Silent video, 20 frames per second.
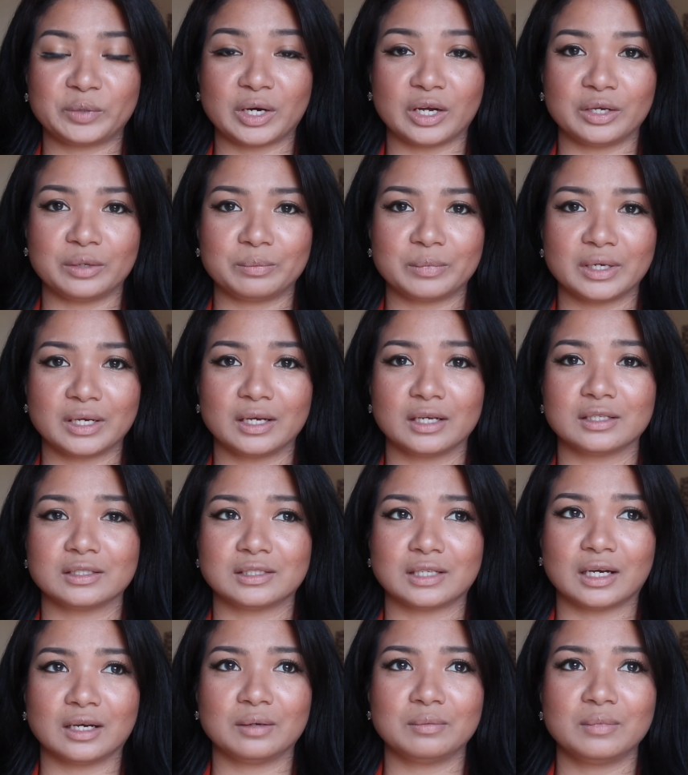prior my
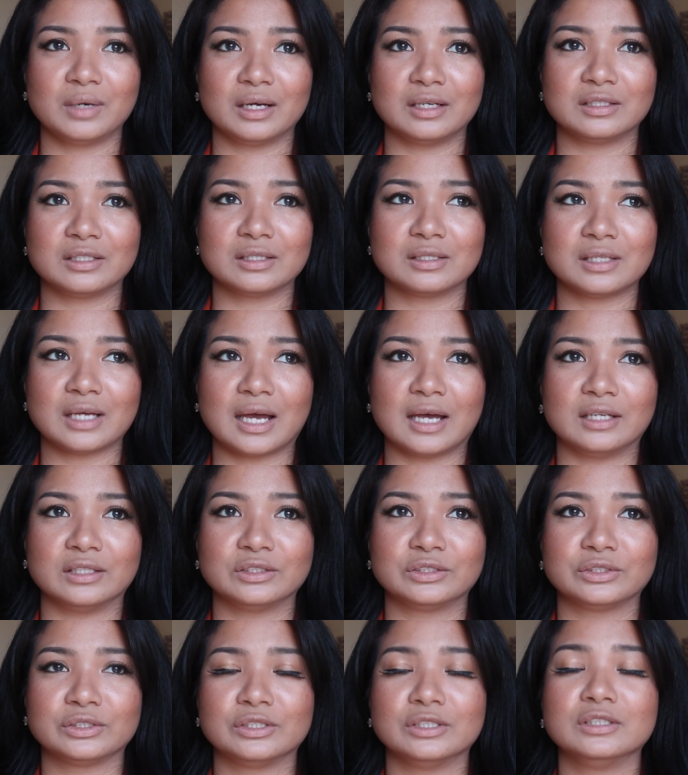exam, I just
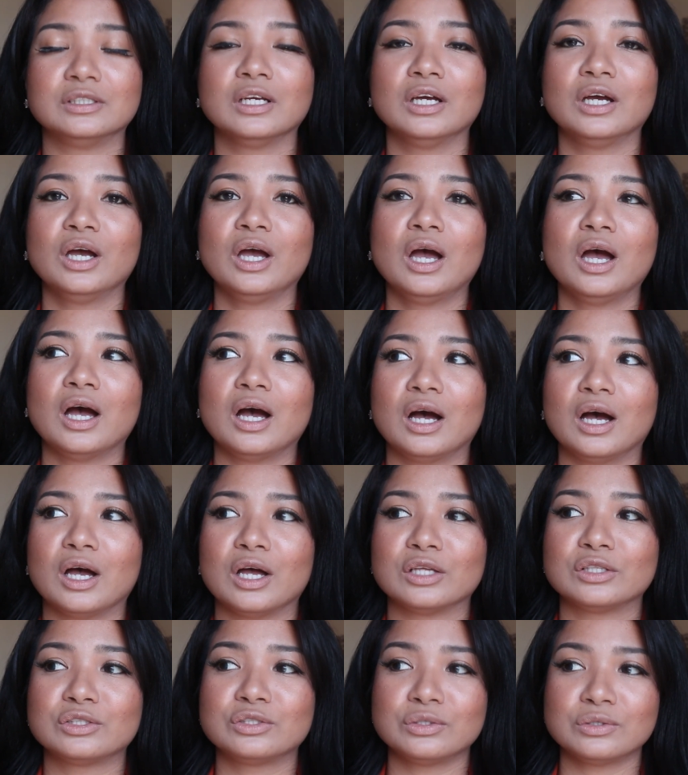answered
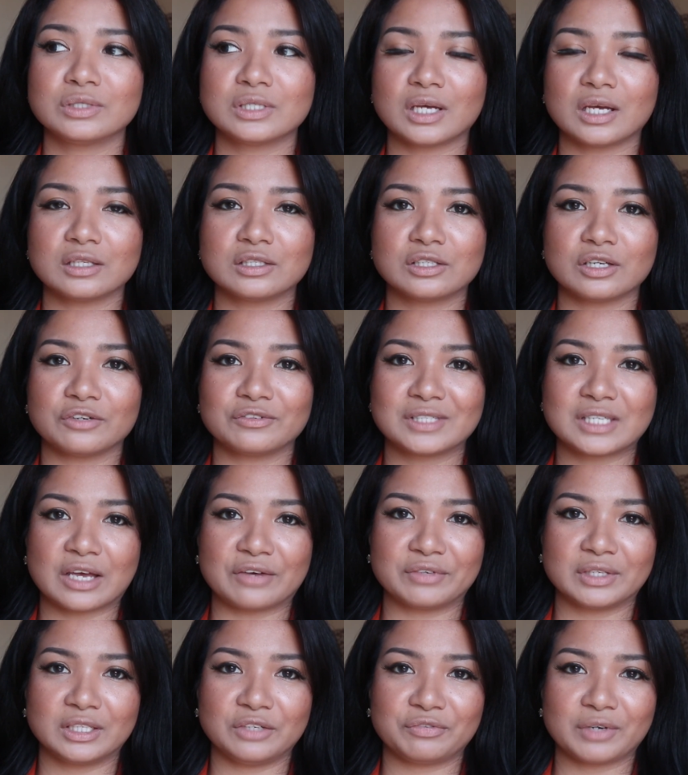2 sets of
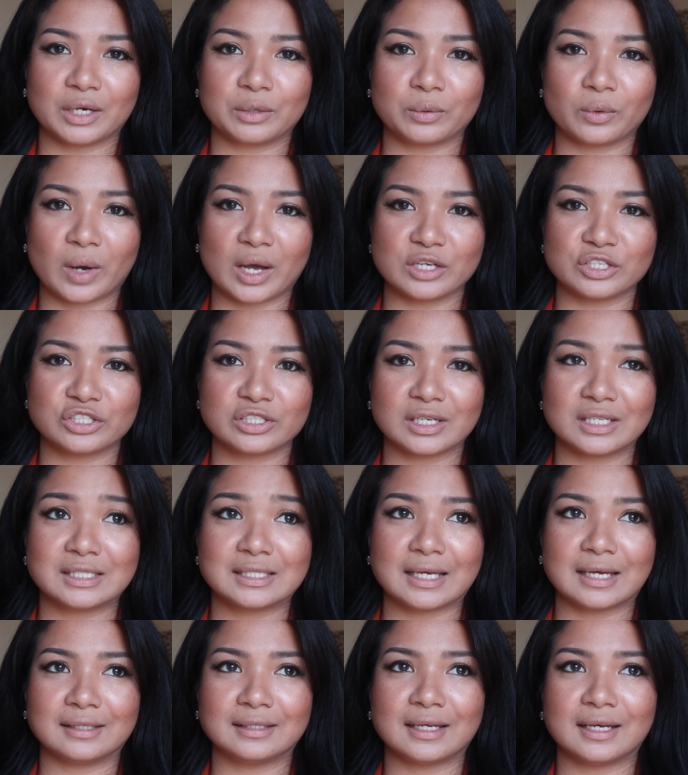75 questions,
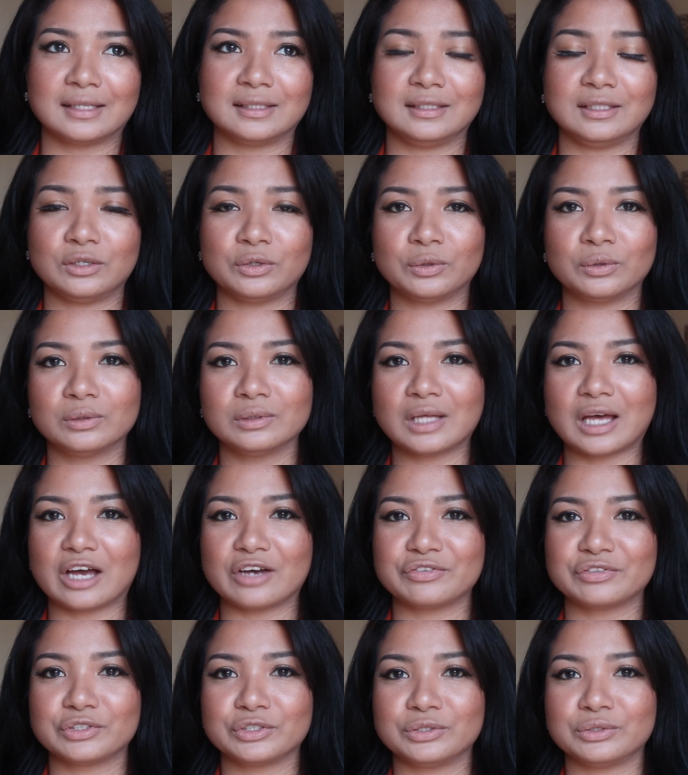and then the whole
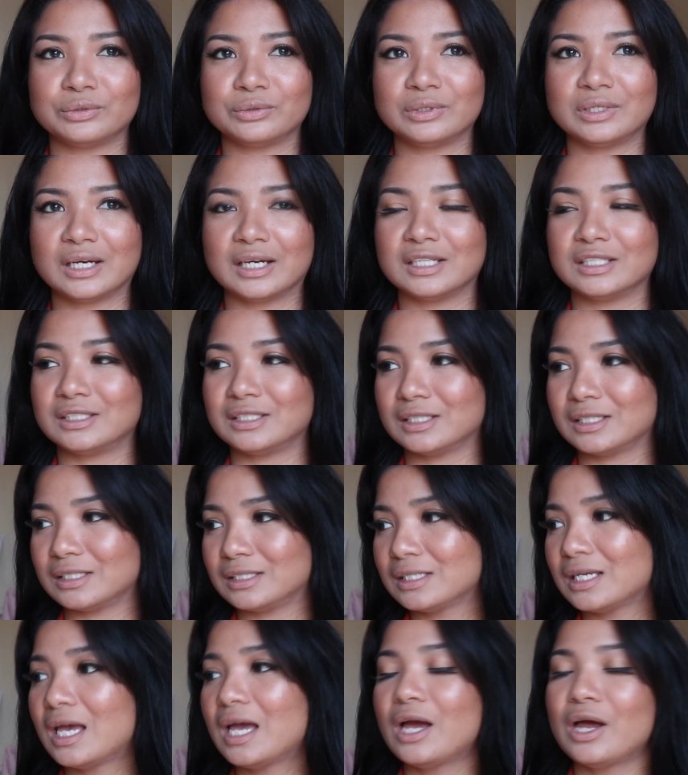afternoon I
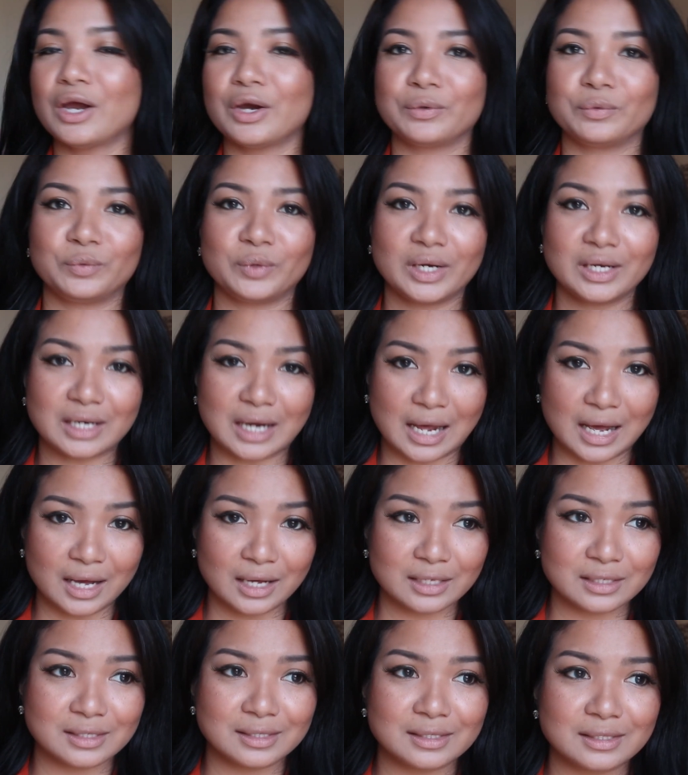just
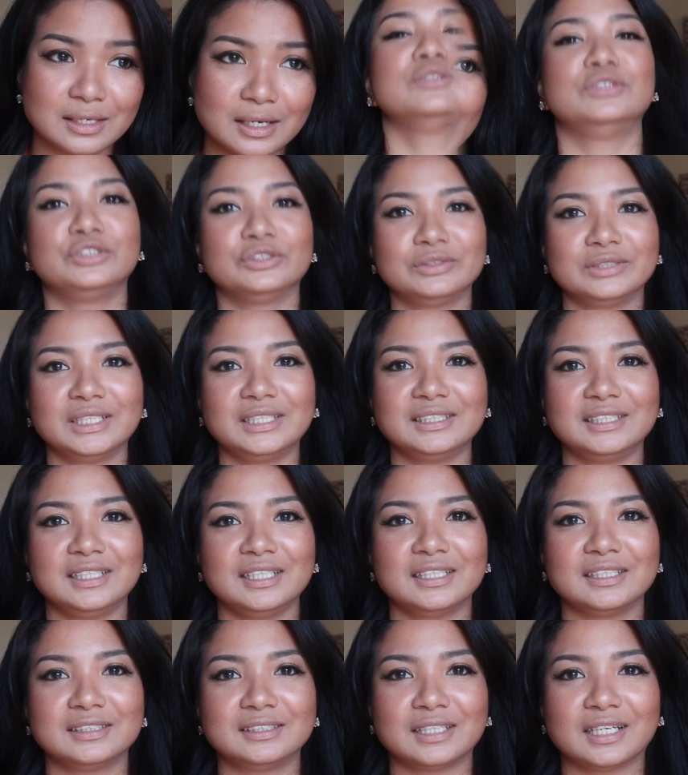relaxed. So during the
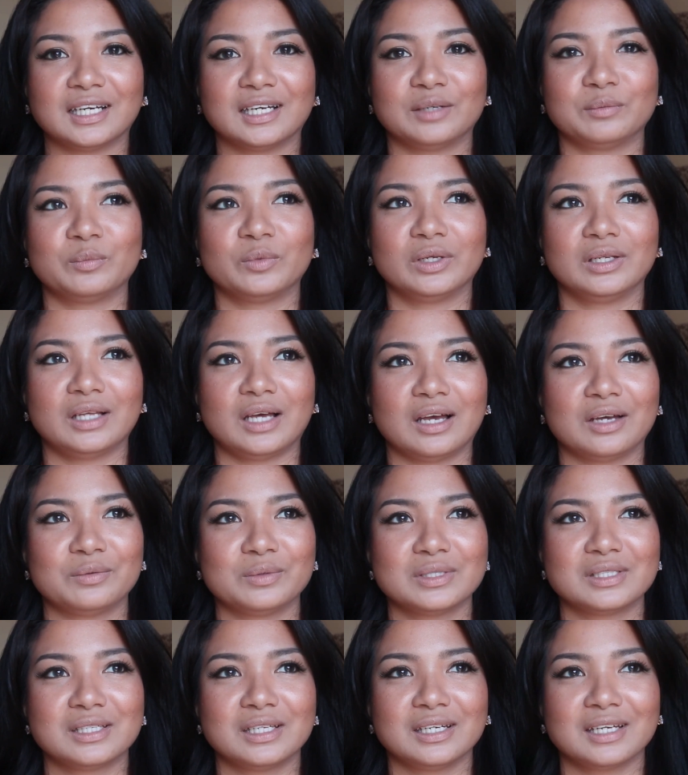exam, while I
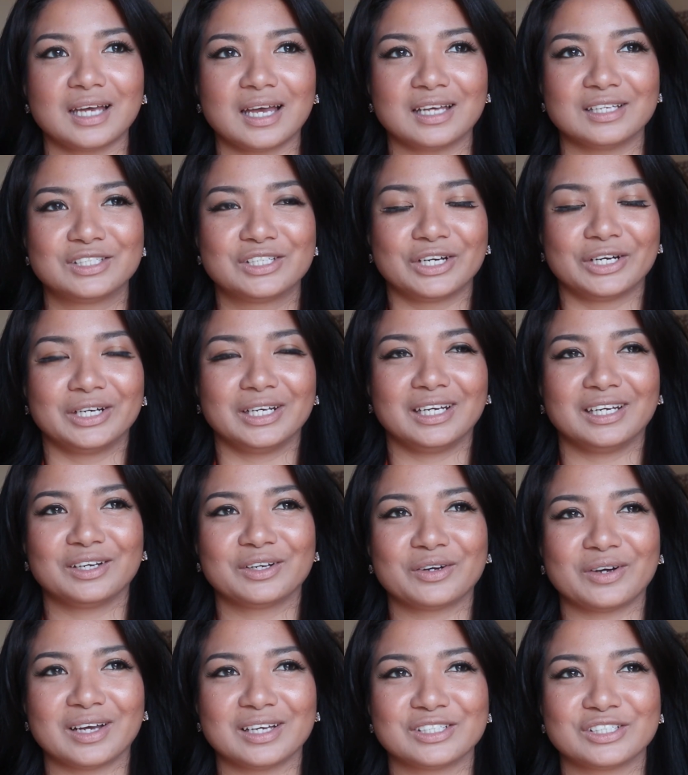was like answering
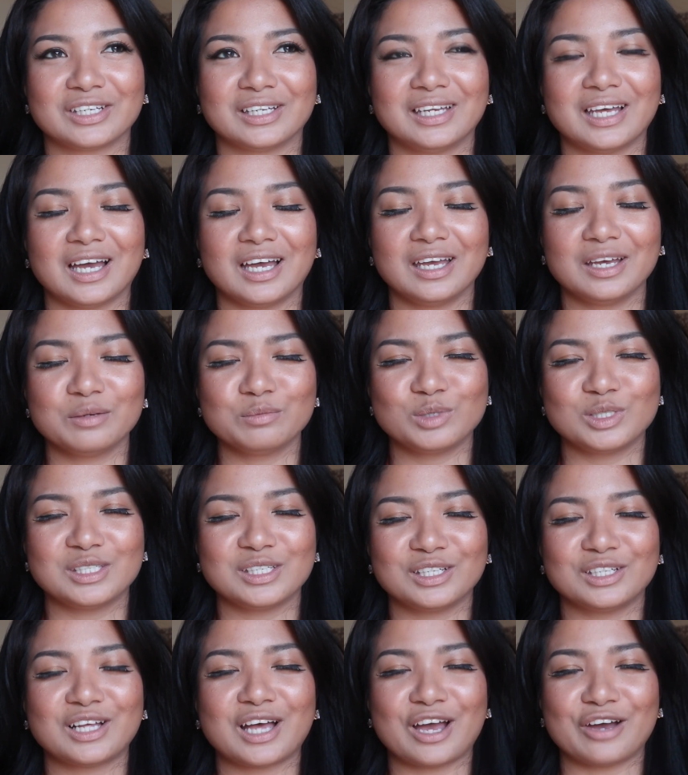question, I am
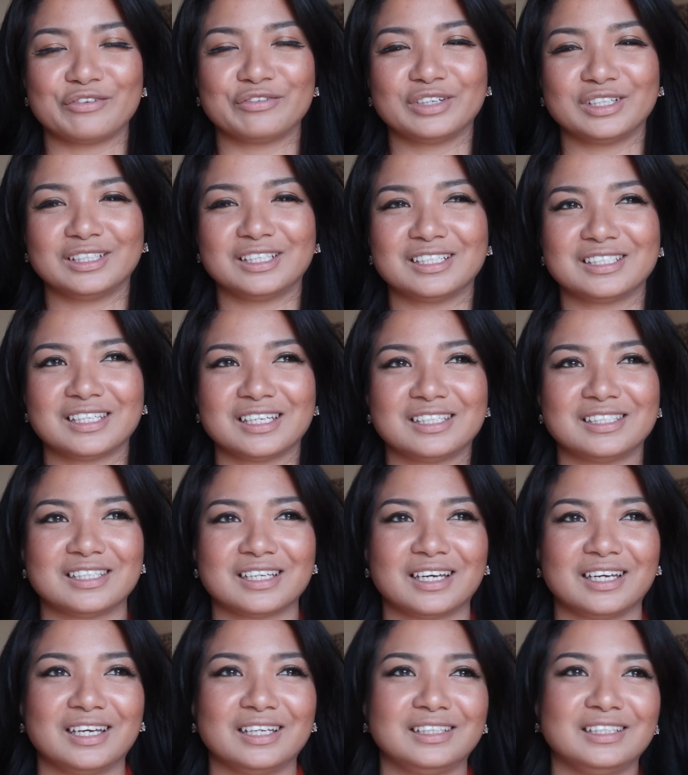still having this
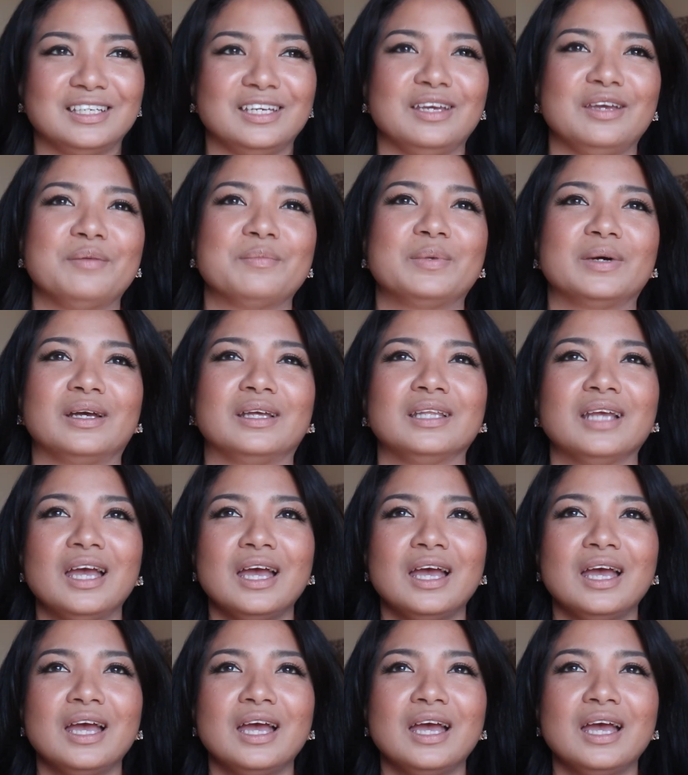anxiety, but